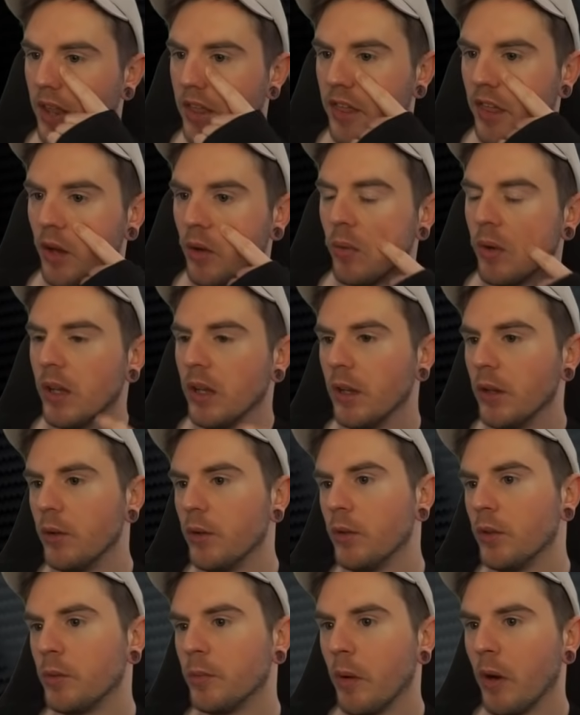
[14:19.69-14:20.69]
I think we
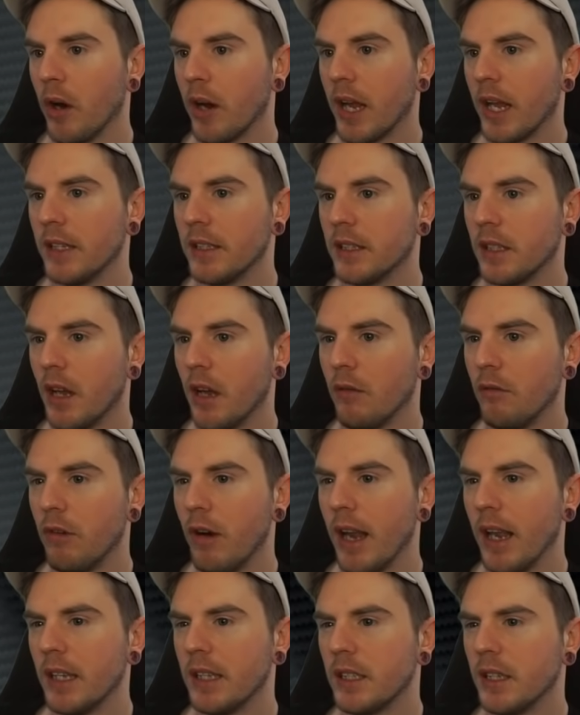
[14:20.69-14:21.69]
lose, but against a
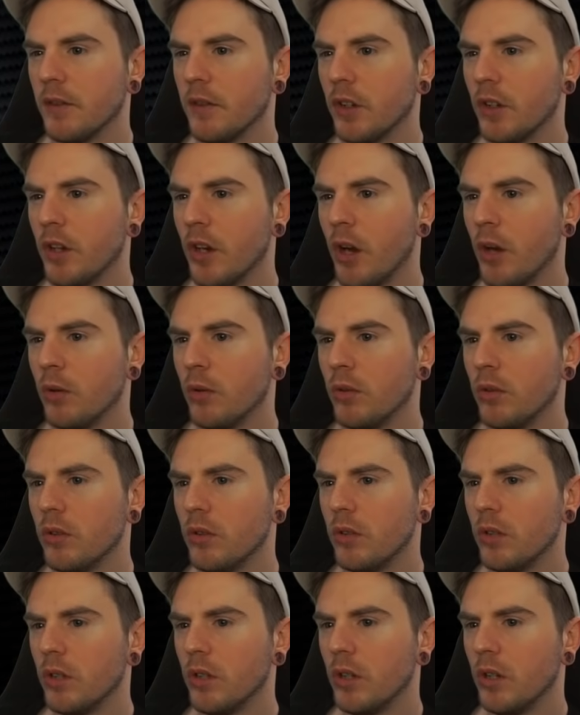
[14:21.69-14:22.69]
relative unknown
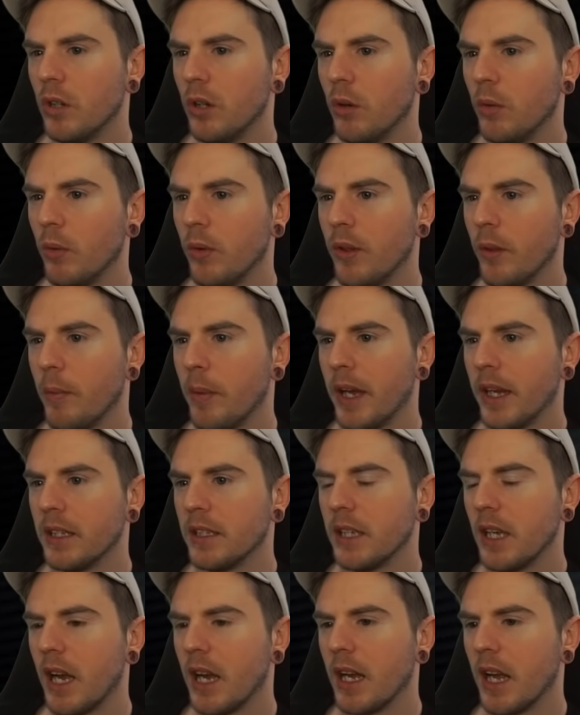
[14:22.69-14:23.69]
with the
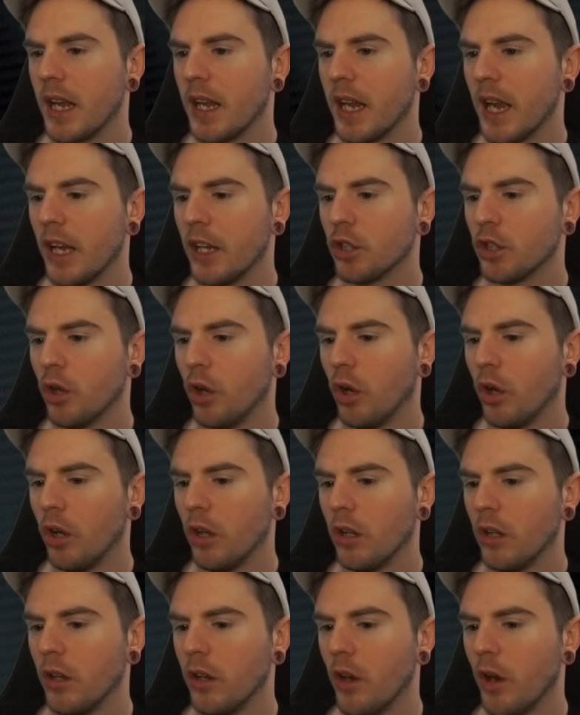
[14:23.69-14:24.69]
pink tag, I guess
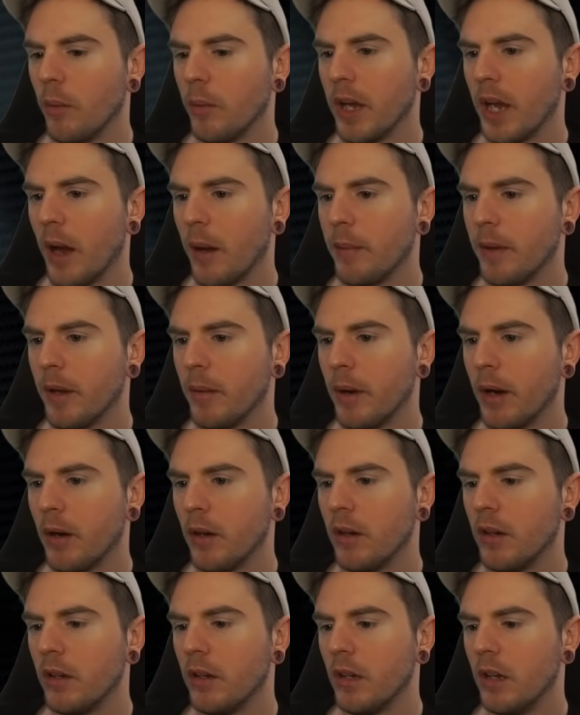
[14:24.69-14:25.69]
call and not be happy
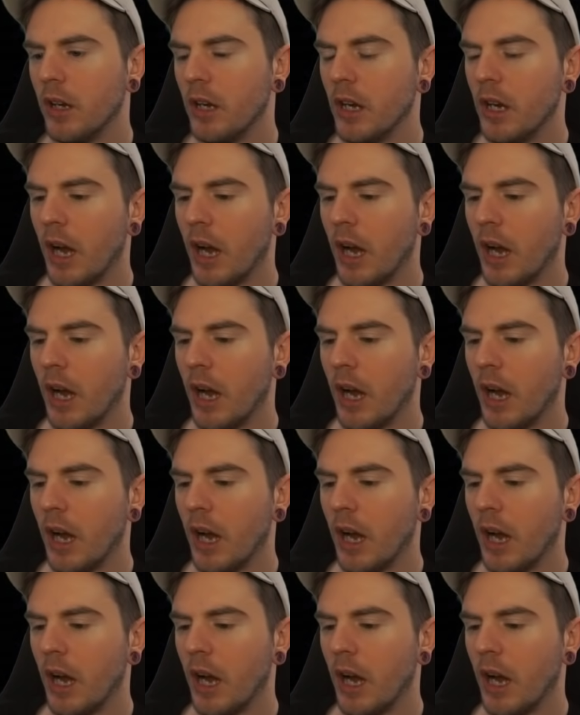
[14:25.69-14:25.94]
about it.